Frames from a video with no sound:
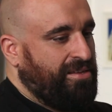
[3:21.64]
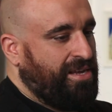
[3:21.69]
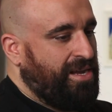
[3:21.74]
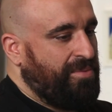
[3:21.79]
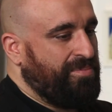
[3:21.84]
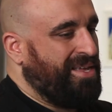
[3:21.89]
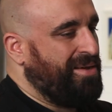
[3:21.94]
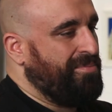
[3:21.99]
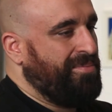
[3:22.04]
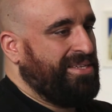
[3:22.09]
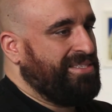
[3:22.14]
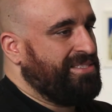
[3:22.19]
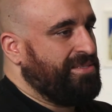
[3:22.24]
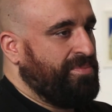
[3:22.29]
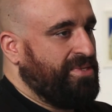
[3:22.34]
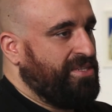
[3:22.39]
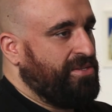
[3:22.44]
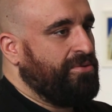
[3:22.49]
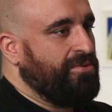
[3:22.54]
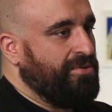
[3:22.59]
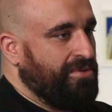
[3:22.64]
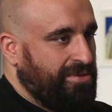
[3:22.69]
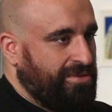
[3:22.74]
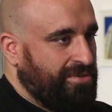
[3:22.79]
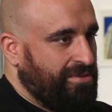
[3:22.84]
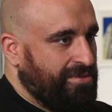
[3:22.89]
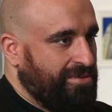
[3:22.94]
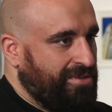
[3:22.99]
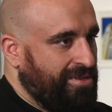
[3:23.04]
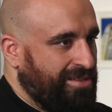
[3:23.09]
I'm not meant to be
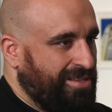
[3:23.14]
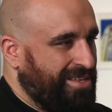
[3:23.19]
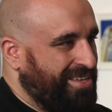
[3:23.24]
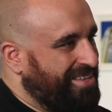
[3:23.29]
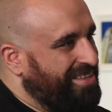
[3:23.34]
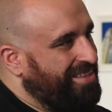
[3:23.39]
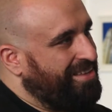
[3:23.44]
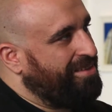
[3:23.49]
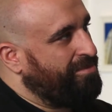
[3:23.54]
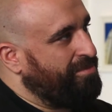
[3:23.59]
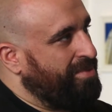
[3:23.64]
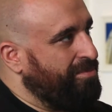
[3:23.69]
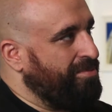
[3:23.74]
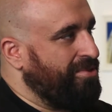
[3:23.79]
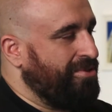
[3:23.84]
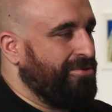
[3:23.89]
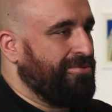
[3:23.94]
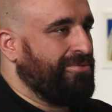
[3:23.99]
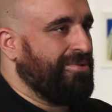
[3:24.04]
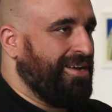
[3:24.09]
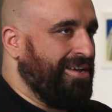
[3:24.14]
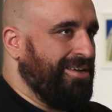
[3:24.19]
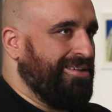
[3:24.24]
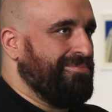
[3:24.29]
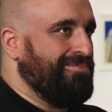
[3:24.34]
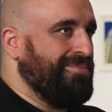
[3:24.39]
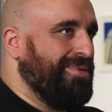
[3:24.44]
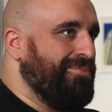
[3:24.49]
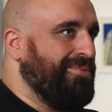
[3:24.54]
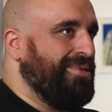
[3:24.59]
doing. And like, yeah, maybe you're right.
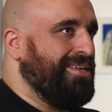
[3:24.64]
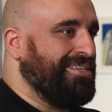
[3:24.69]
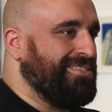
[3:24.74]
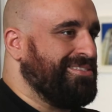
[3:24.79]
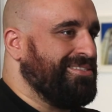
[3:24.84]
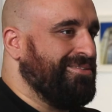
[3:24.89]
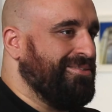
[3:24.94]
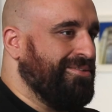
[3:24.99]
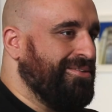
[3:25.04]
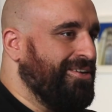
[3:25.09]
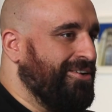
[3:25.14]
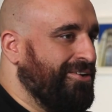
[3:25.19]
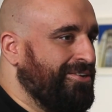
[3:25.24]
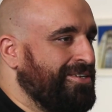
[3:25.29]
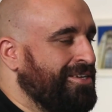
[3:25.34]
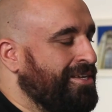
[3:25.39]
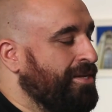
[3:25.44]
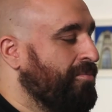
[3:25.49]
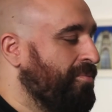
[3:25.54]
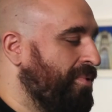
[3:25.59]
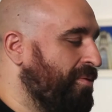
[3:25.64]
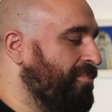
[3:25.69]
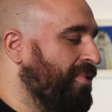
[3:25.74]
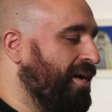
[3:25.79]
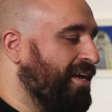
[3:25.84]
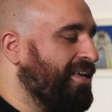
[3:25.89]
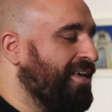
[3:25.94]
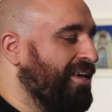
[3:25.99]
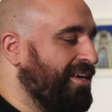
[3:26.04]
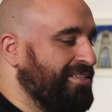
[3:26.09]
Maybe I should, you know. In
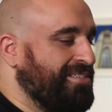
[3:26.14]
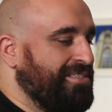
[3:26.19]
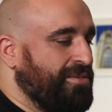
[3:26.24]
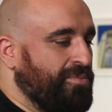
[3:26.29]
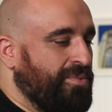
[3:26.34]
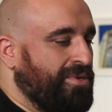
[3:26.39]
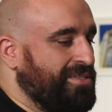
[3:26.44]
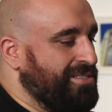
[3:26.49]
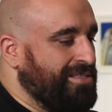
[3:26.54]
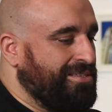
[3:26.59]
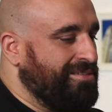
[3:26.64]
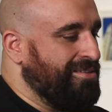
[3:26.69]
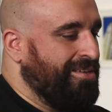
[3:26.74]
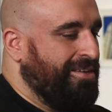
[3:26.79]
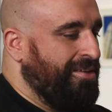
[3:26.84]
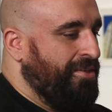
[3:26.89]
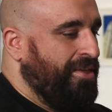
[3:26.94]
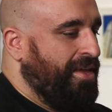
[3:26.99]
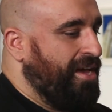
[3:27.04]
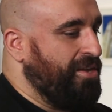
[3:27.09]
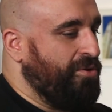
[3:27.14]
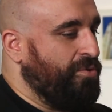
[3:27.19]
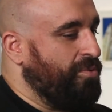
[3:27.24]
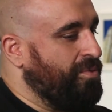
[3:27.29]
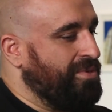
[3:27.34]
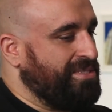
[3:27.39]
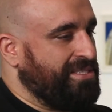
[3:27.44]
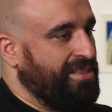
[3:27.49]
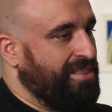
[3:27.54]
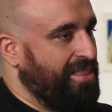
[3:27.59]
my case, it wasn't. I knew it
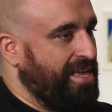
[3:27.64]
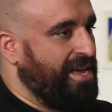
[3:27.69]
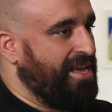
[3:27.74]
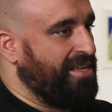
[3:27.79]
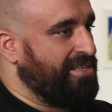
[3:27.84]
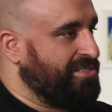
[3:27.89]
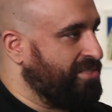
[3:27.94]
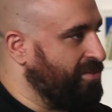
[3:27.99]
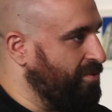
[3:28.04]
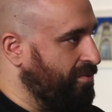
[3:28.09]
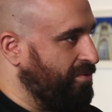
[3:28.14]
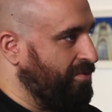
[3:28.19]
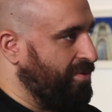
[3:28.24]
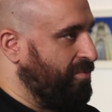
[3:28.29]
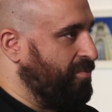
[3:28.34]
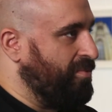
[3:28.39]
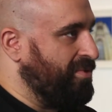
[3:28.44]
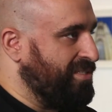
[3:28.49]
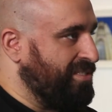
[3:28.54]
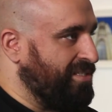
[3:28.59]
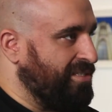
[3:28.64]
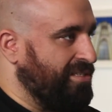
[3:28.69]
wasn't that, so it was